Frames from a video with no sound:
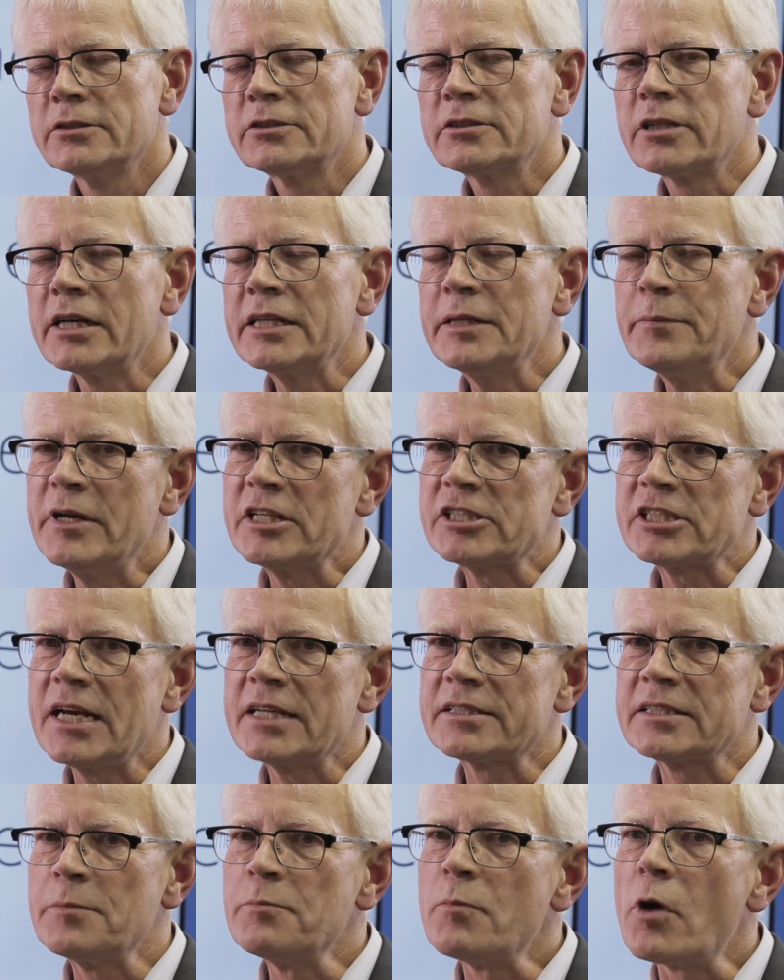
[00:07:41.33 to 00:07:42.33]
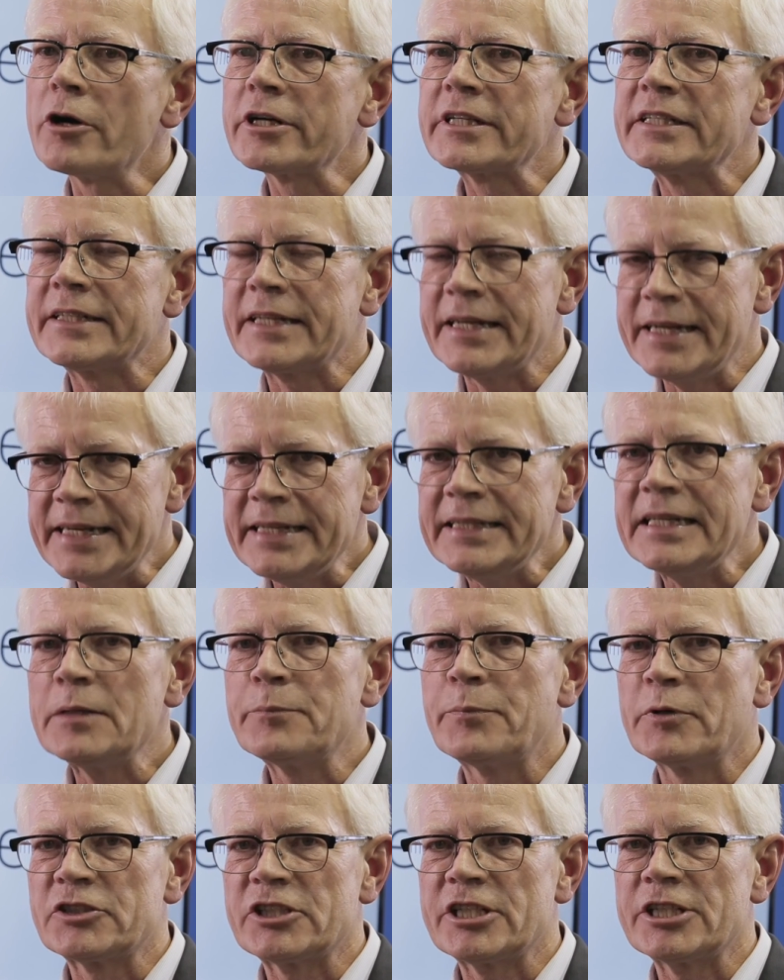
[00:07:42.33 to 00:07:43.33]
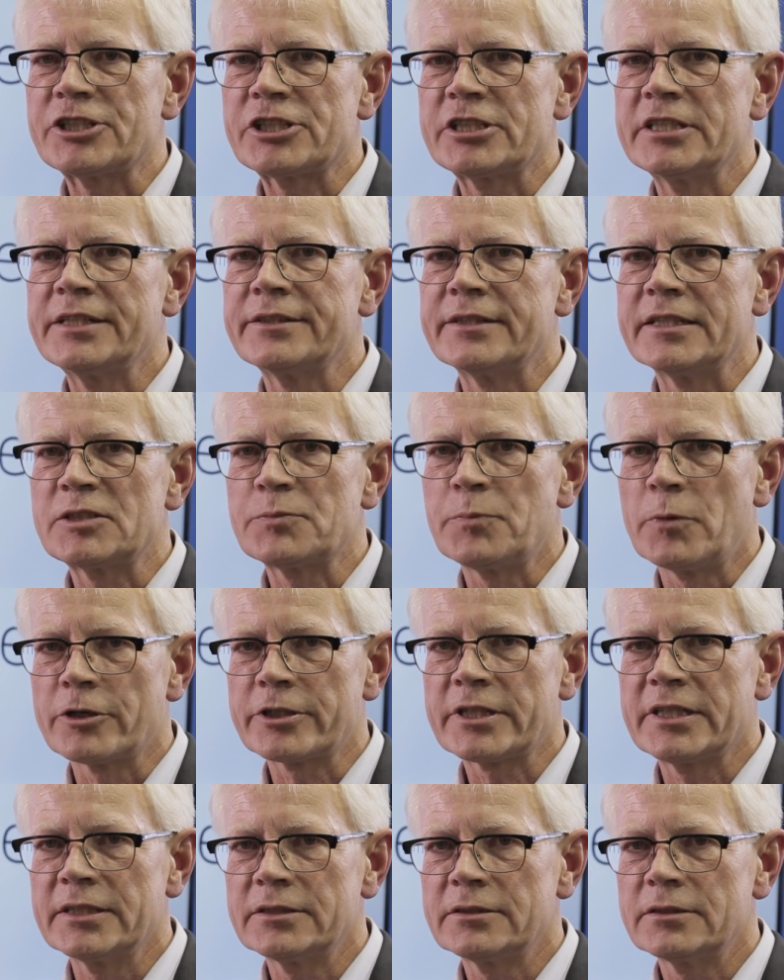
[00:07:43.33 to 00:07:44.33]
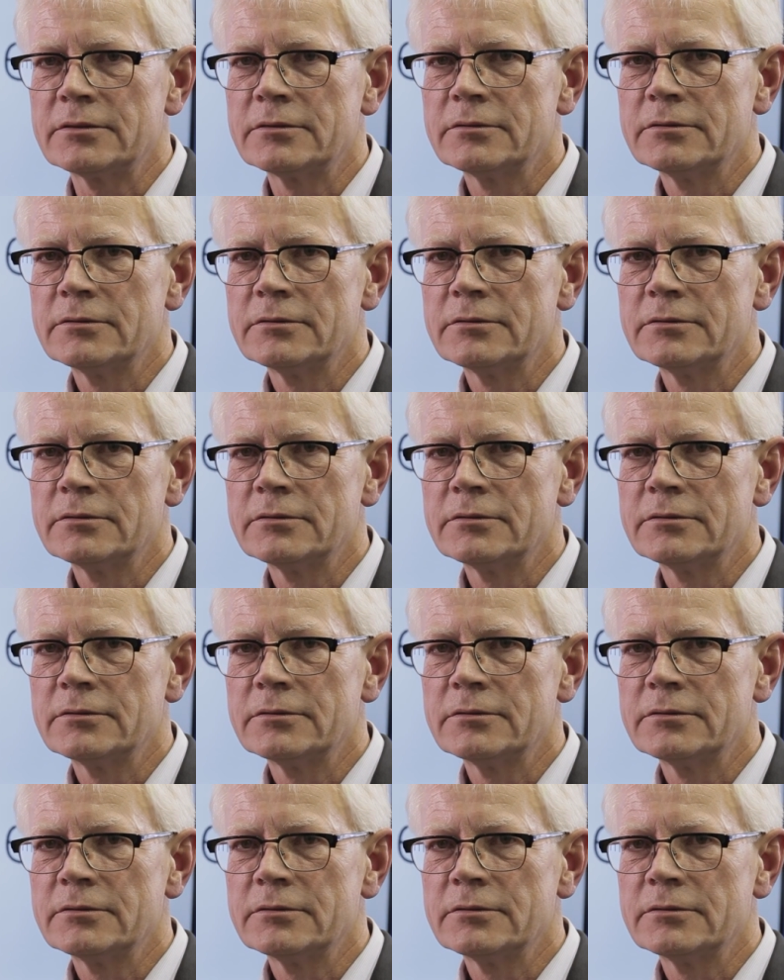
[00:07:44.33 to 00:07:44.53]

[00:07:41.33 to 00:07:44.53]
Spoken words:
Tiny Mesh has a market-leading position in this market,